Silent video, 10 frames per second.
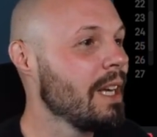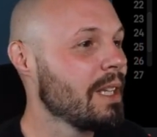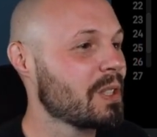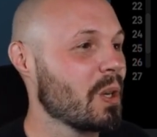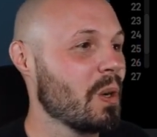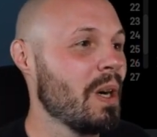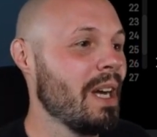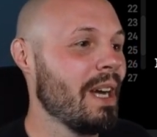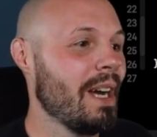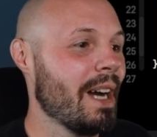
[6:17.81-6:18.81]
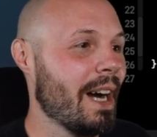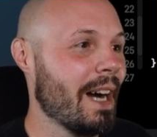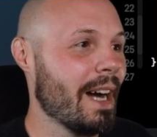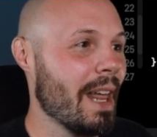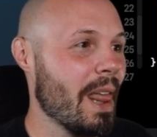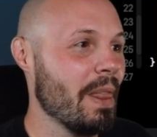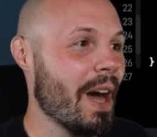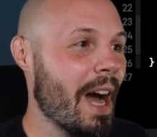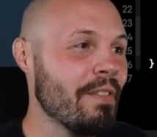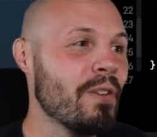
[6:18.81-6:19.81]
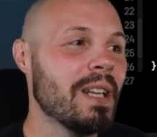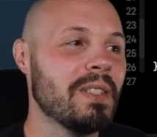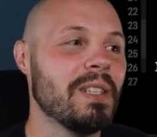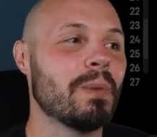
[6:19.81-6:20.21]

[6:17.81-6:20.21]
So the iPhone SE